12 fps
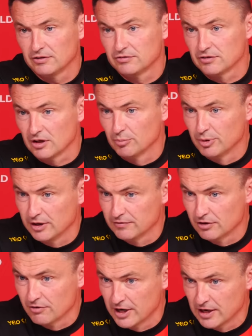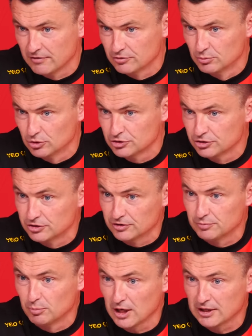still a bit of a grey area. As much as
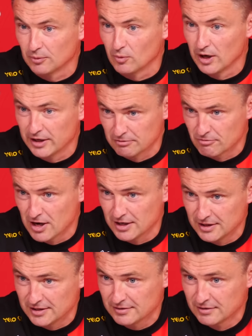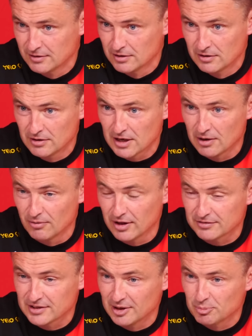it's black and white in writing, how
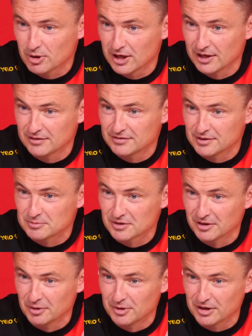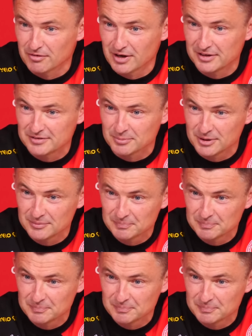that's then applied seems a little bit grey to me.